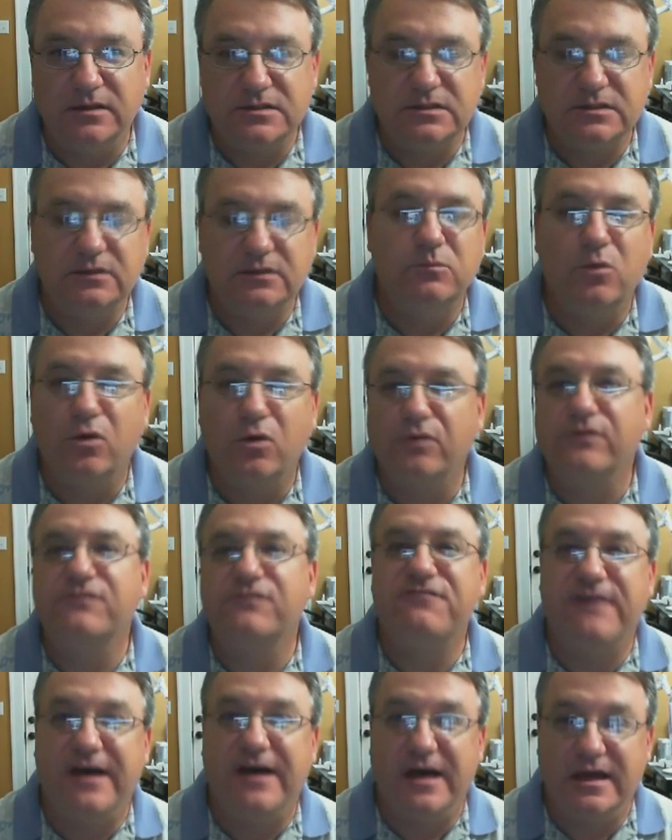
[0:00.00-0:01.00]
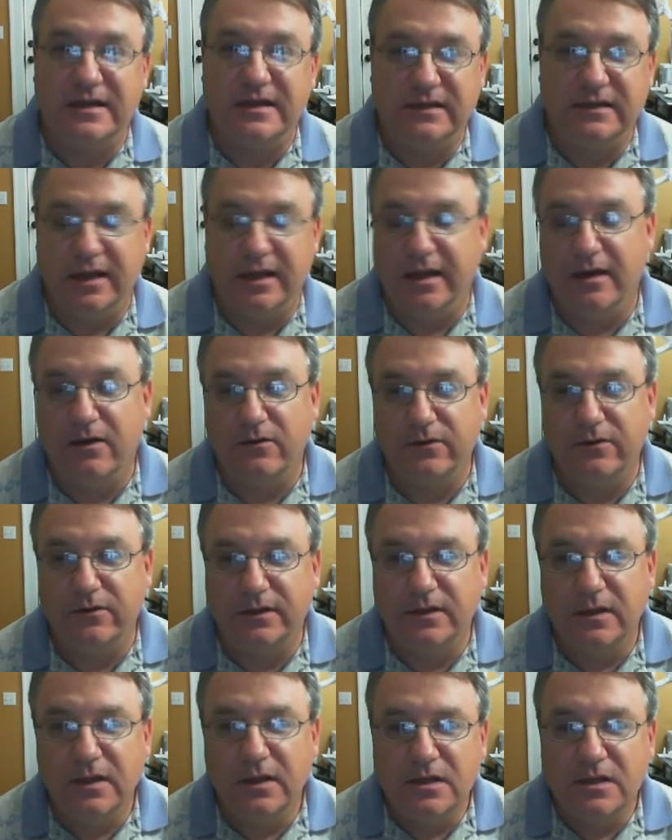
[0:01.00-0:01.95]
It's a little more refined now, and